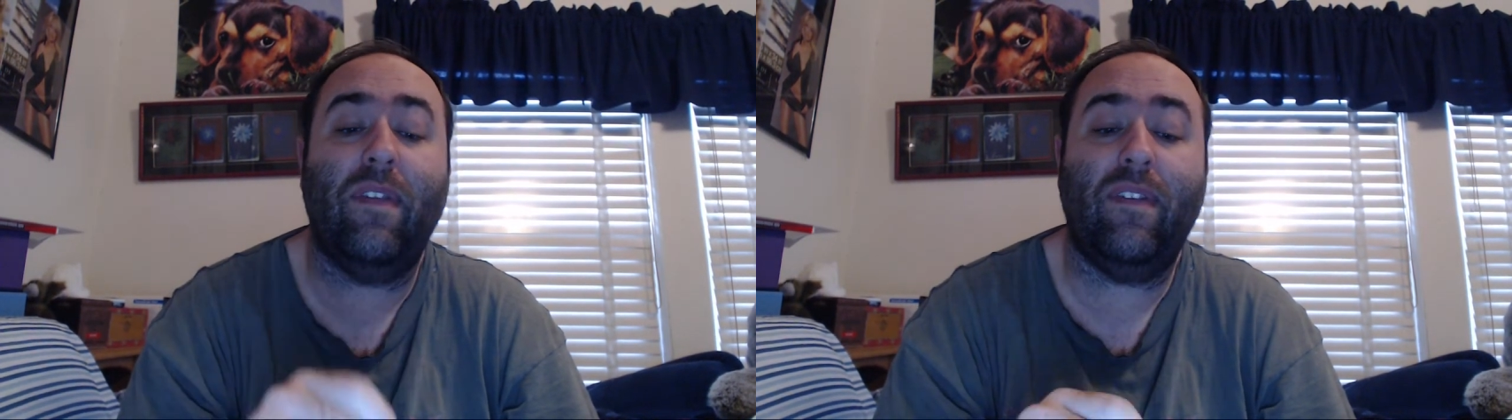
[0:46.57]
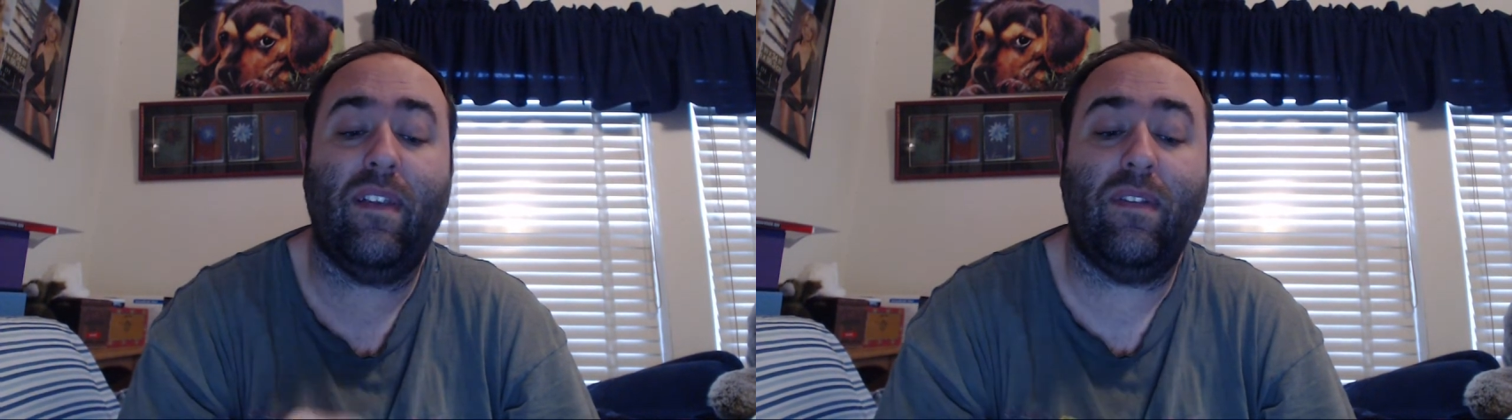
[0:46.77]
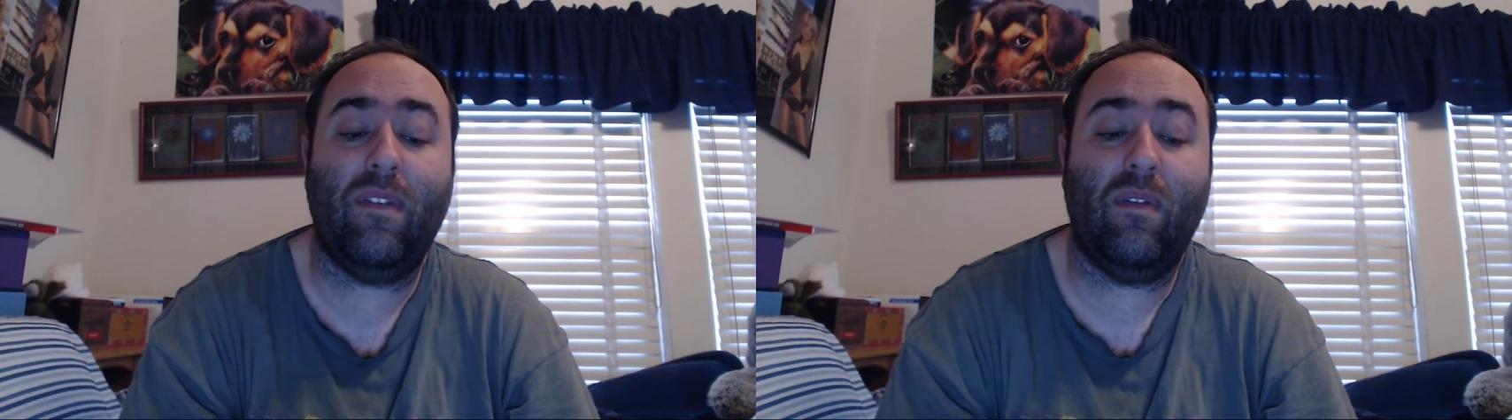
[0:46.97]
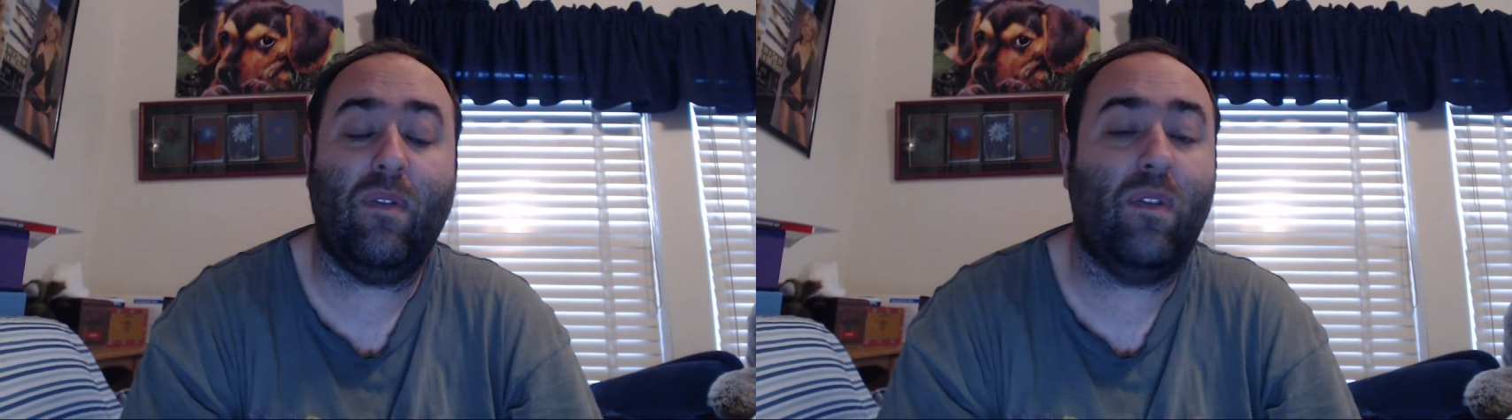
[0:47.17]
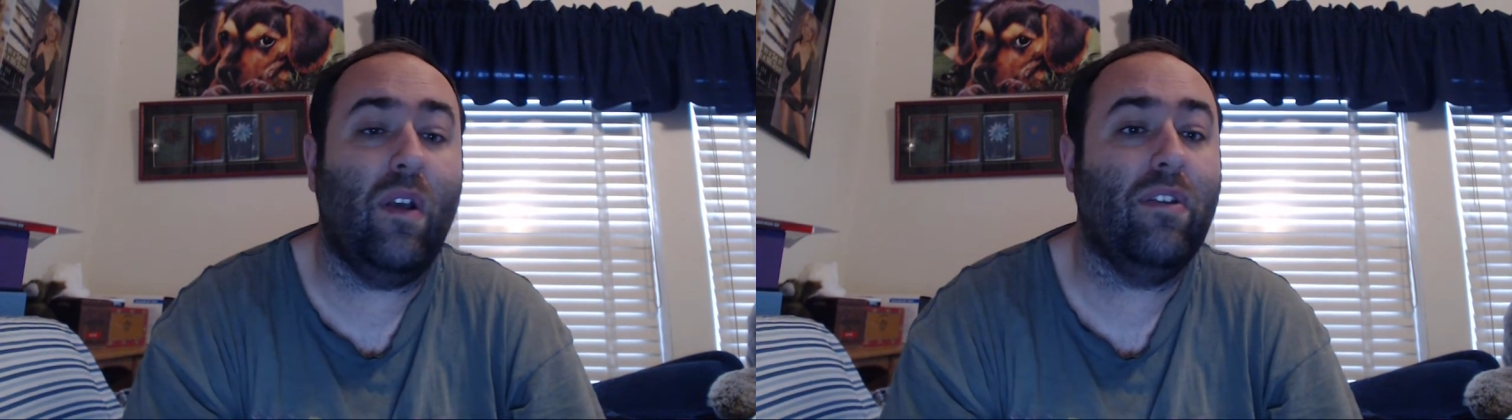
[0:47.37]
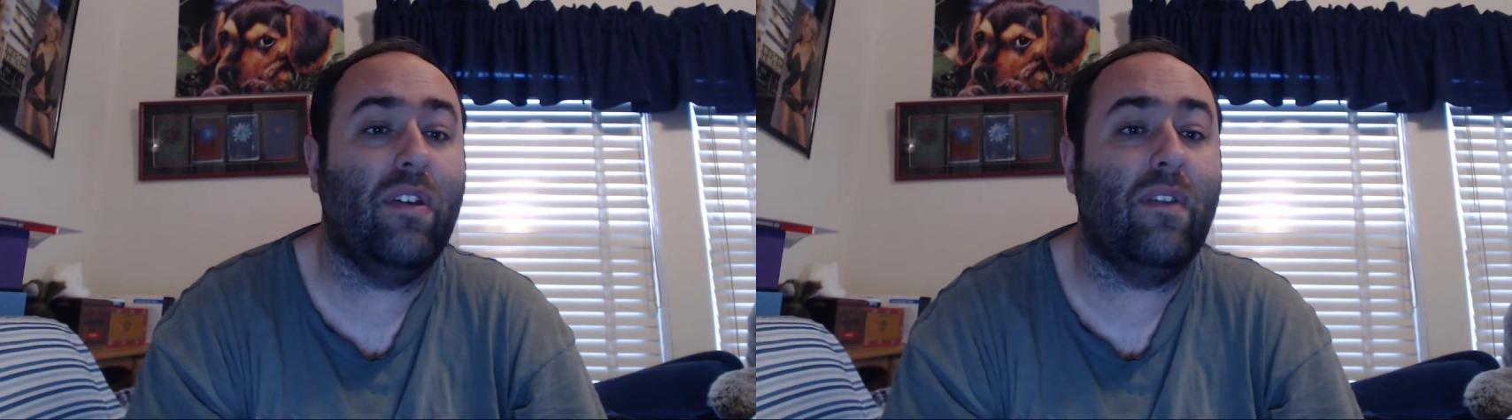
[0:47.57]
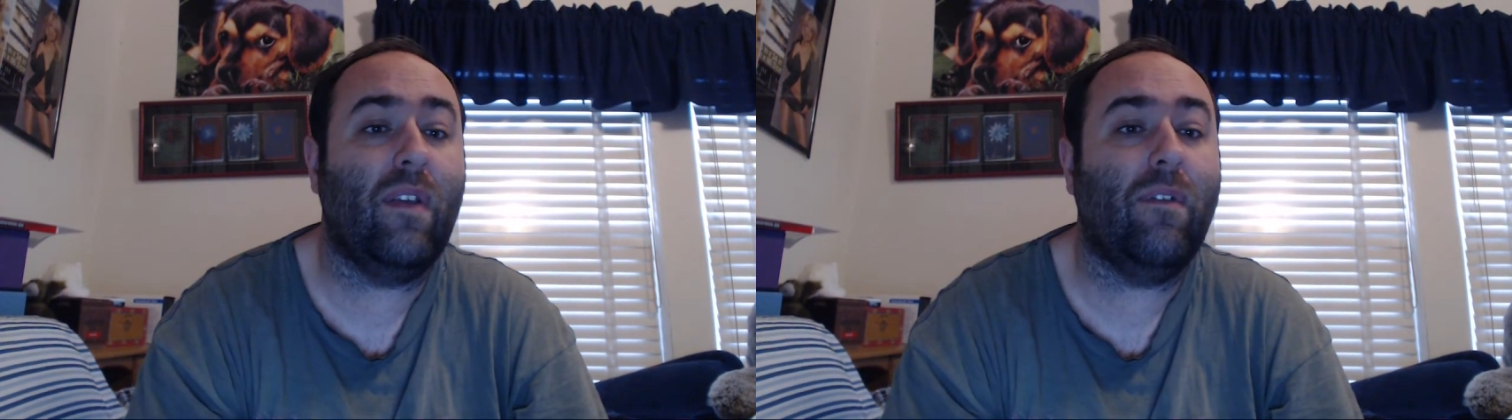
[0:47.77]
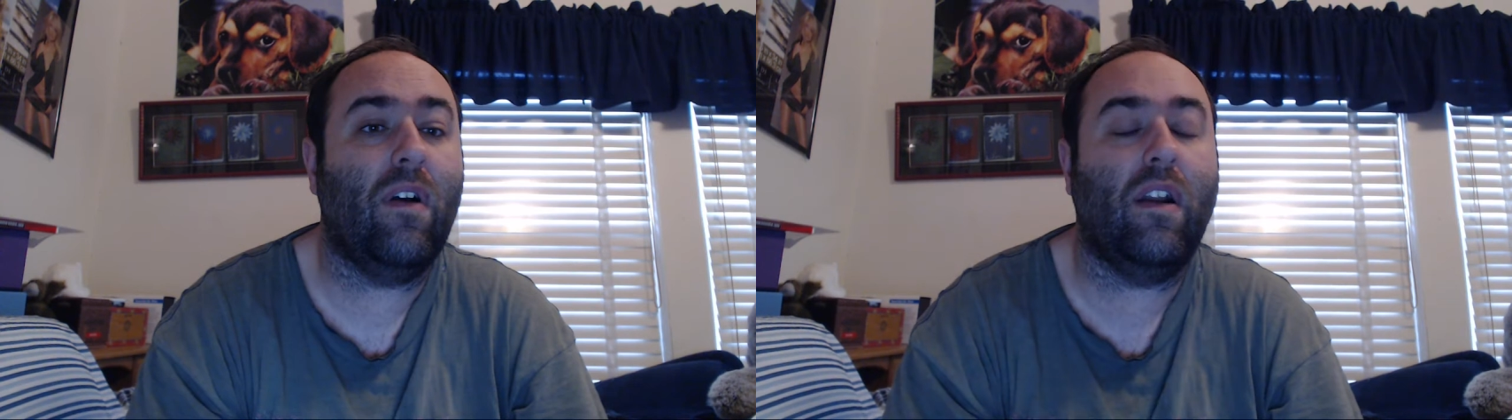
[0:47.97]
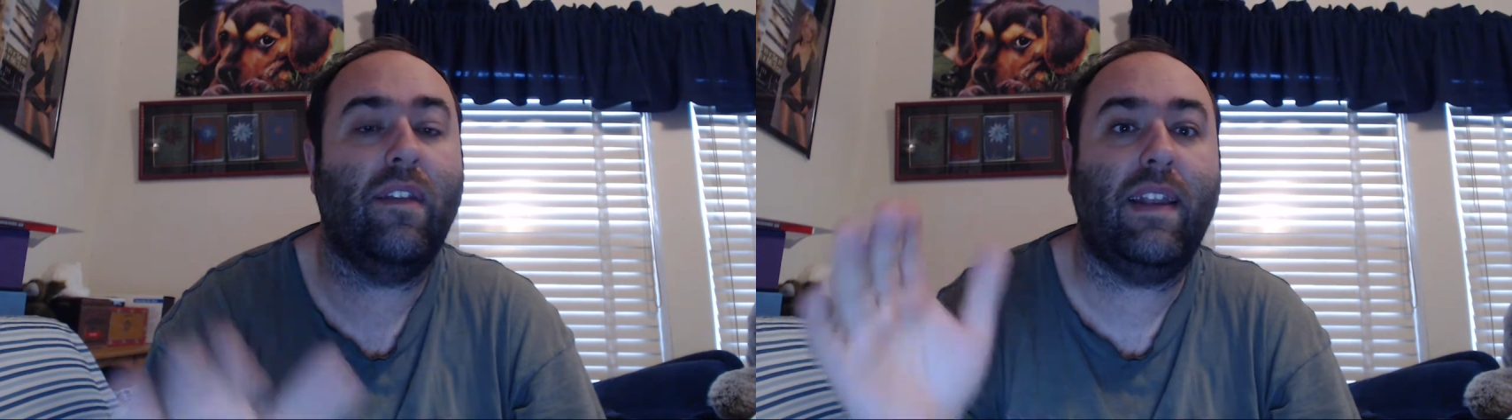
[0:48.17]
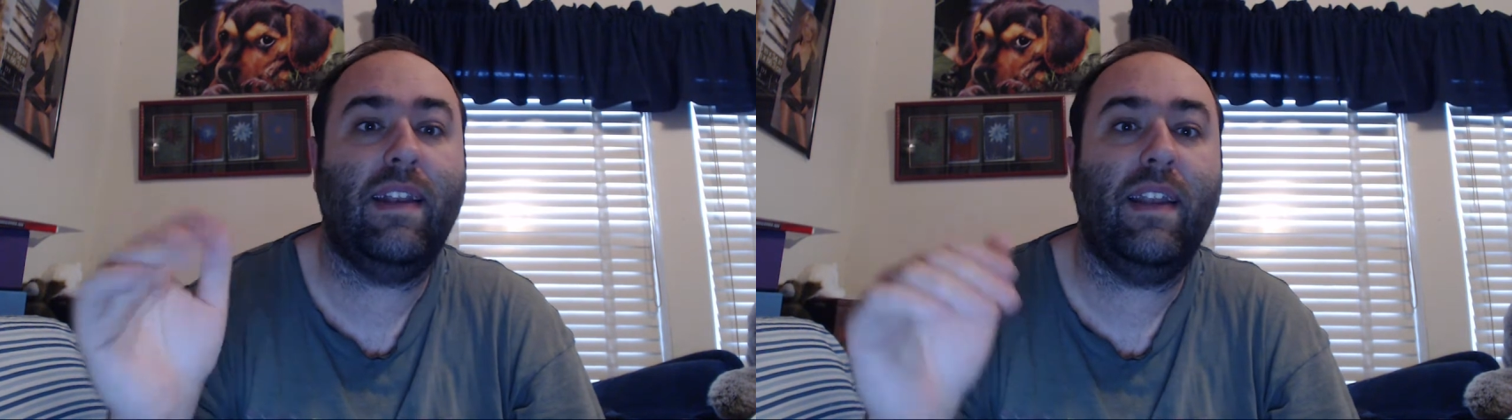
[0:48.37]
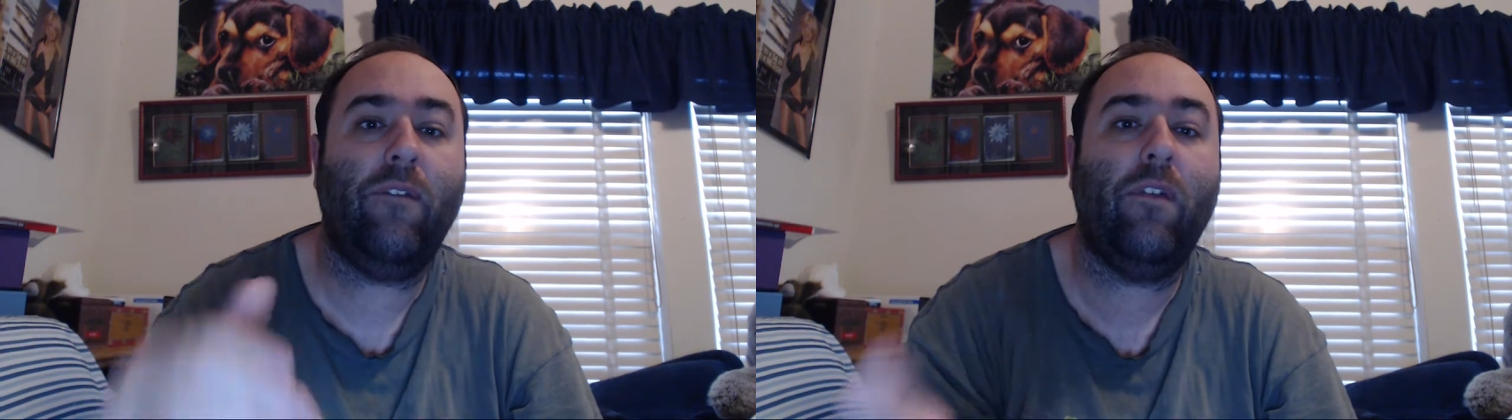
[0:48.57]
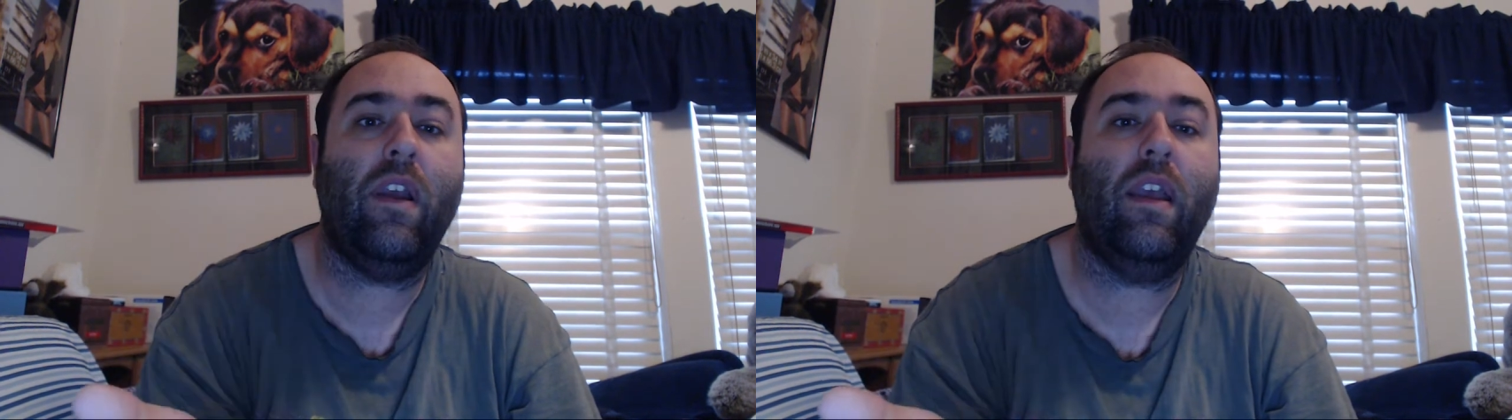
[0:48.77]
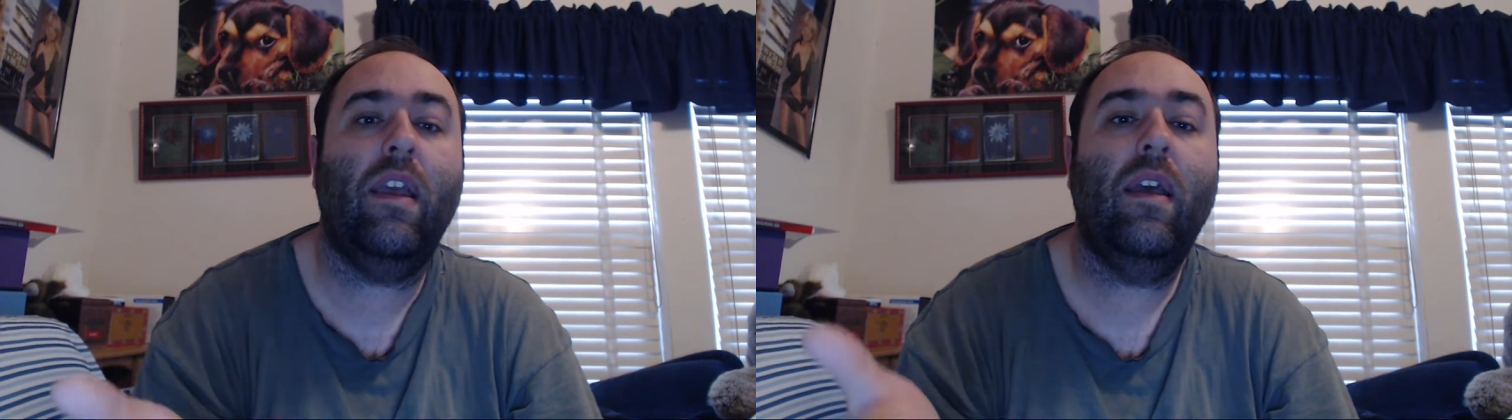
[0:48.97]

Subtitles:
this sounds so good so far. And it's a different